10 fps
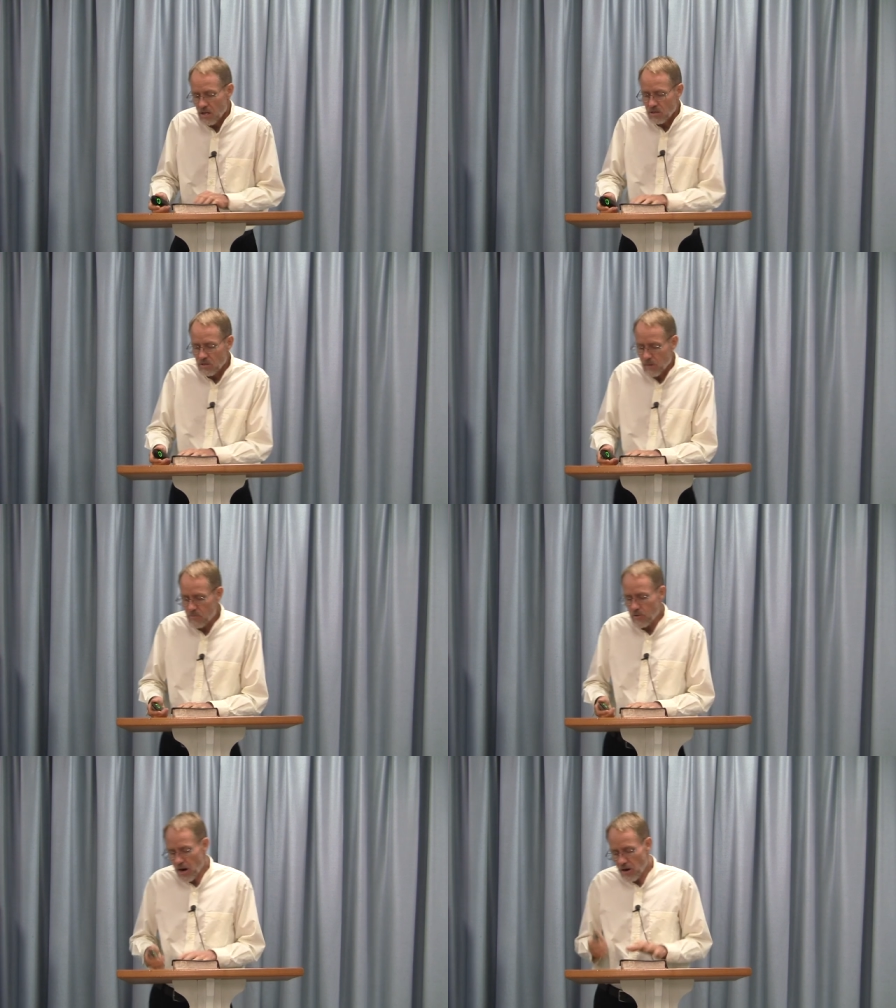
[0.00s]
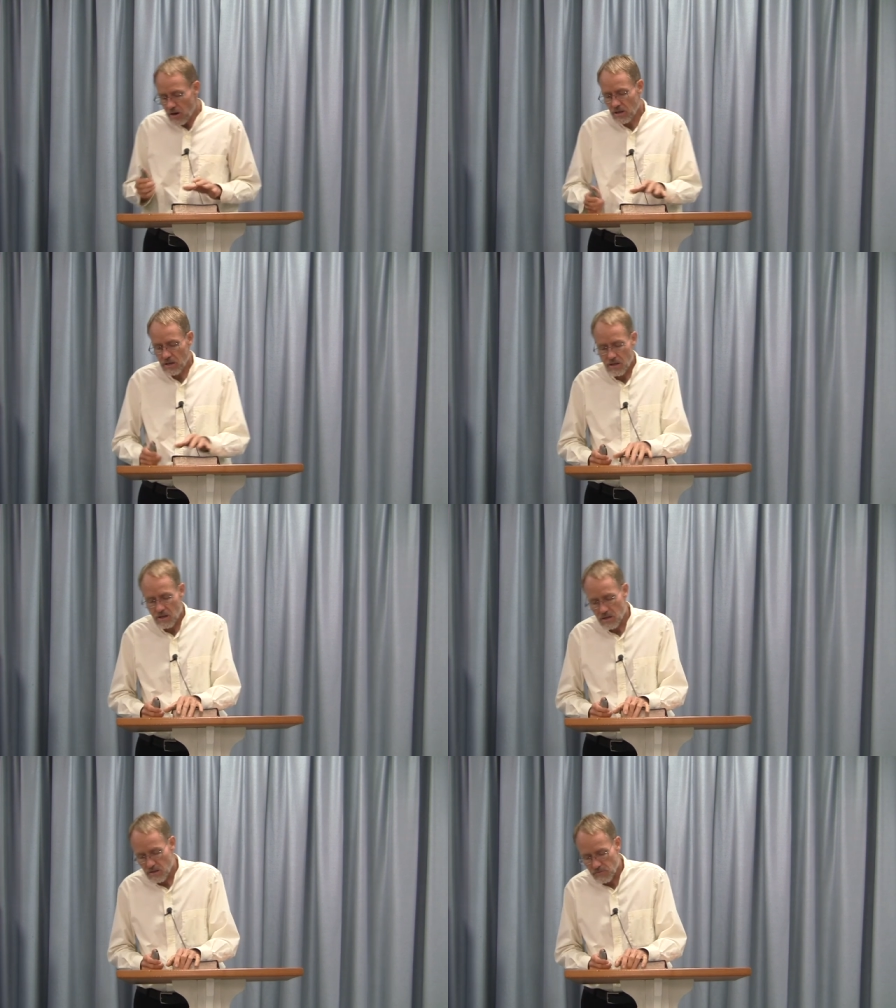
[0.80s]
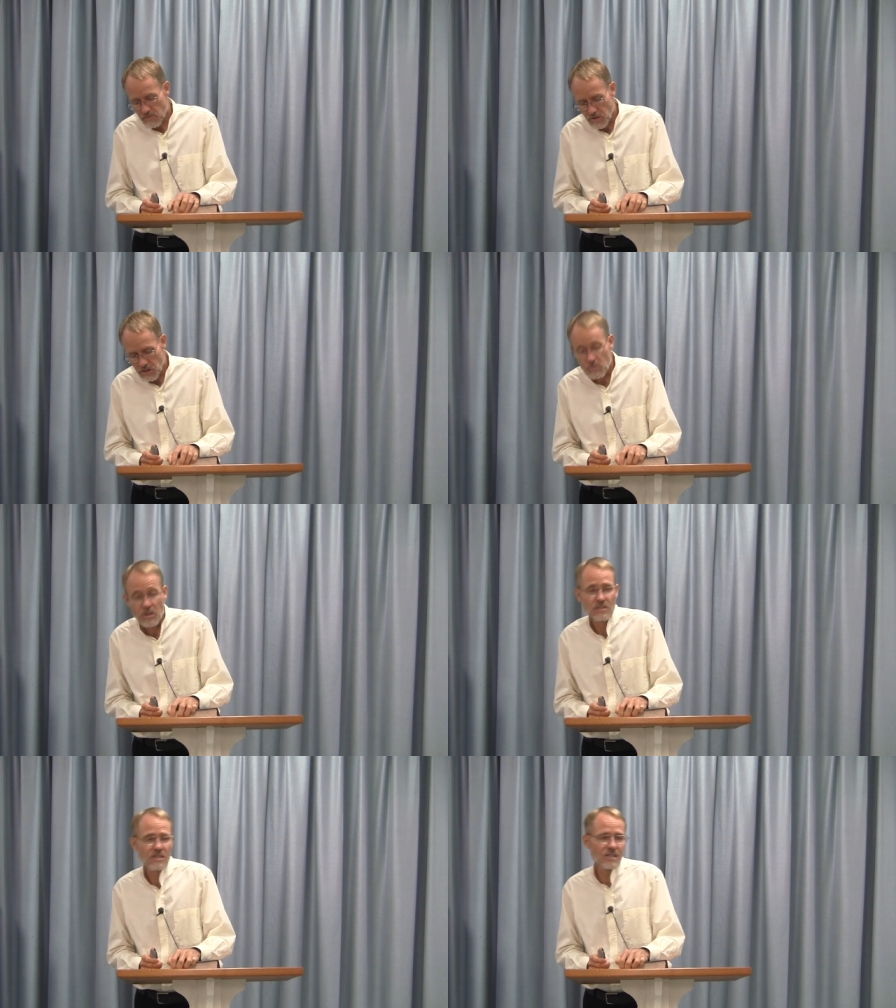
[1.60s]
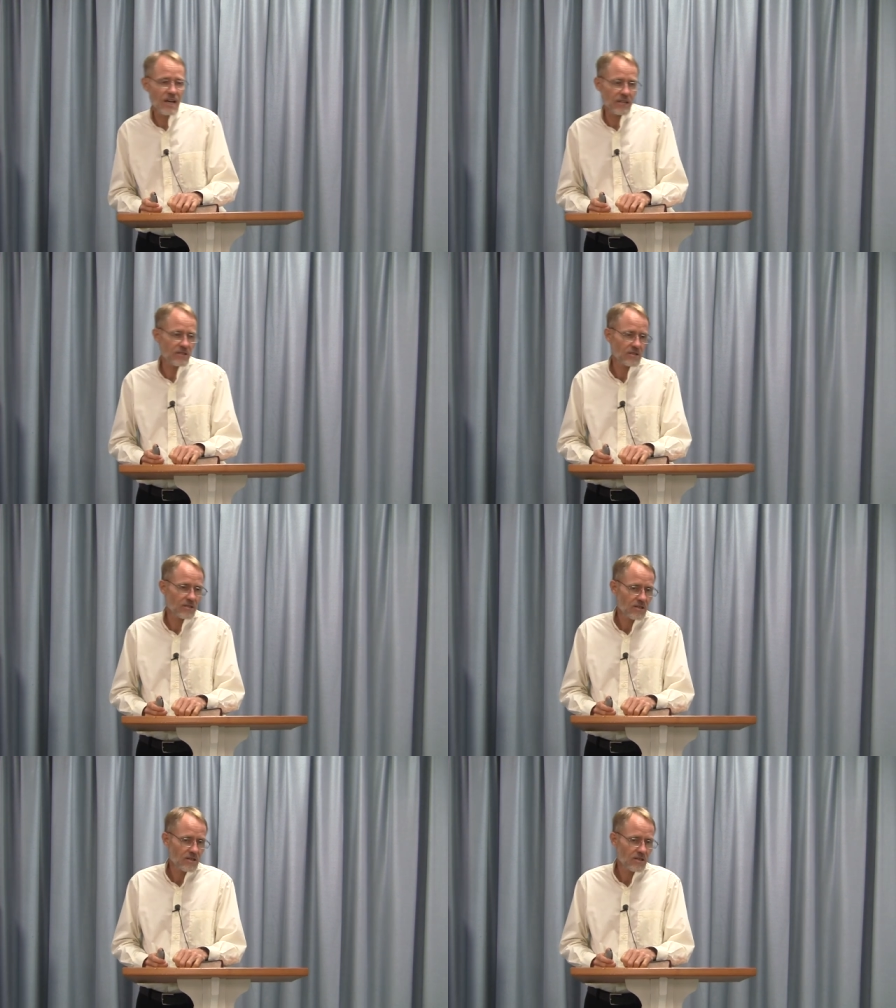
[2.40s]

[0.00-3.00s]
so my prayer for each one tonight